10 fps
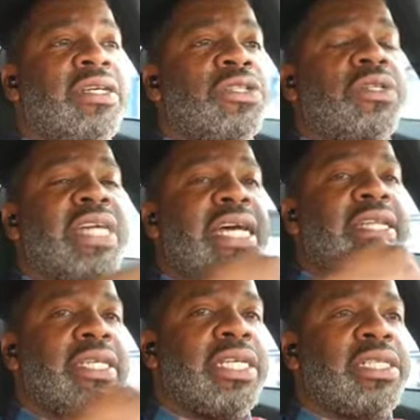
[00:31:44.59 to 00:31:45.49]
so
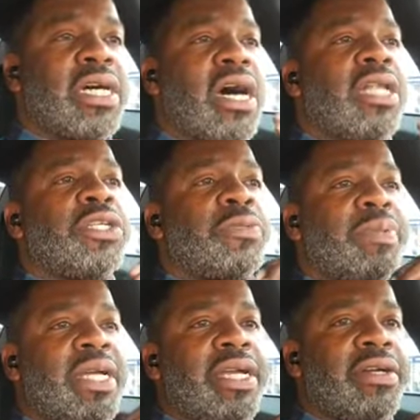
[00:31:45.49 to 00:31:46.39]
that these college
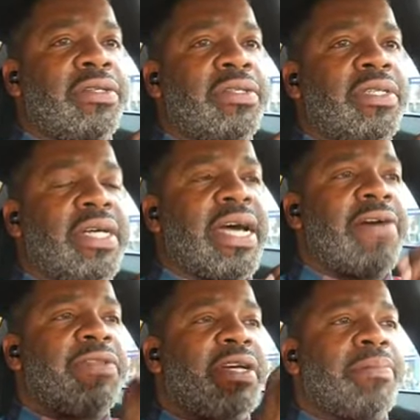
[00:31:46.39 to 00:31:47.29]
players
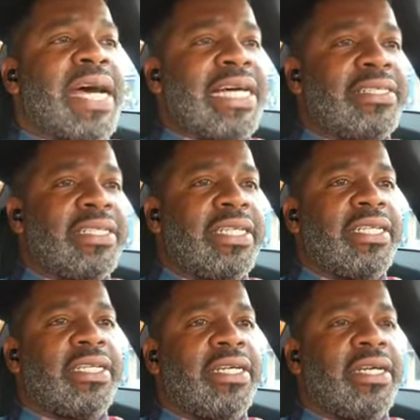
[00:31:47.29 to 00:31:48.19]
have the capacity